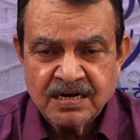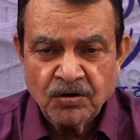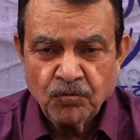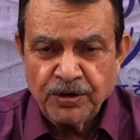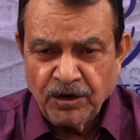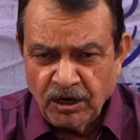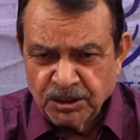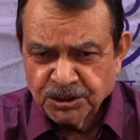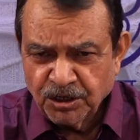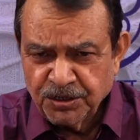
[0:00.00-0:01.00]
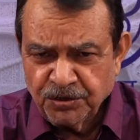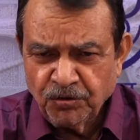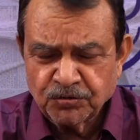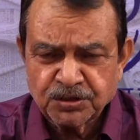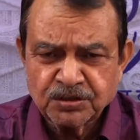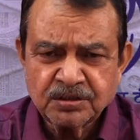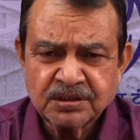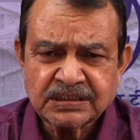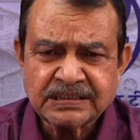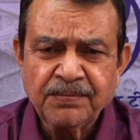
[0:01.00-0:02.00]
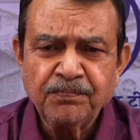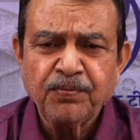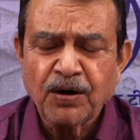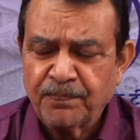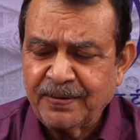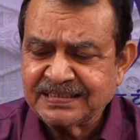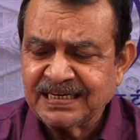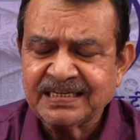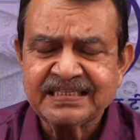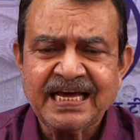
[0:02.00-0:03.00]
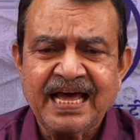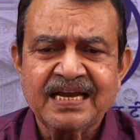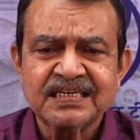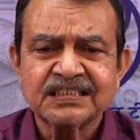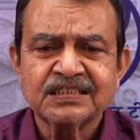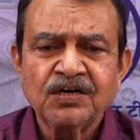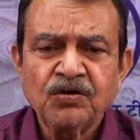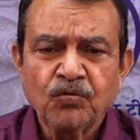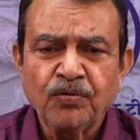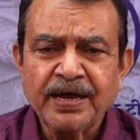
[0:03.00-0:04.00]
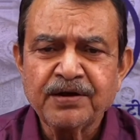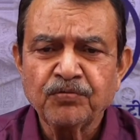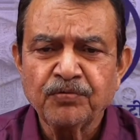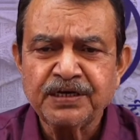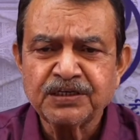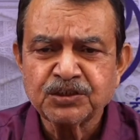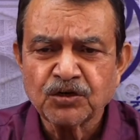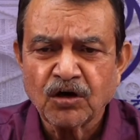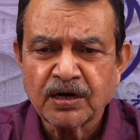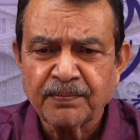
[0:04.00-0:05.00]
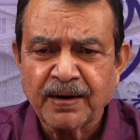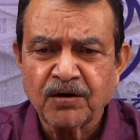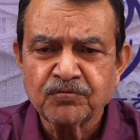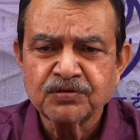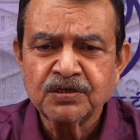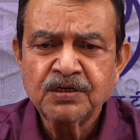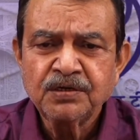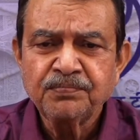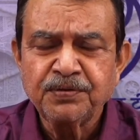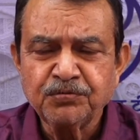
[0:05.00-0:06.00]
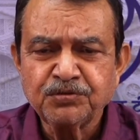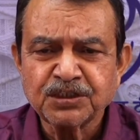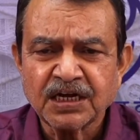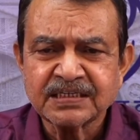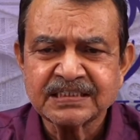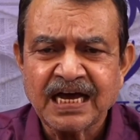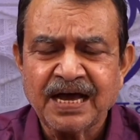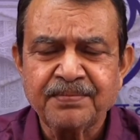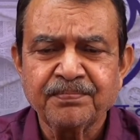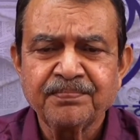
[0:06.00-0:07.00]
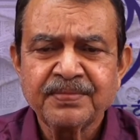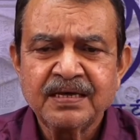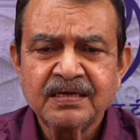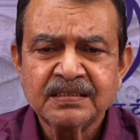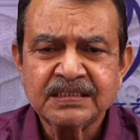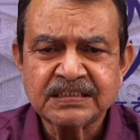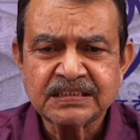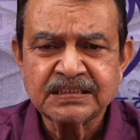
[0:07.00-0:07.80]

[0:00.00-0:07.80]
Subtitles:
we also use simple present tense when we talk about future time. This is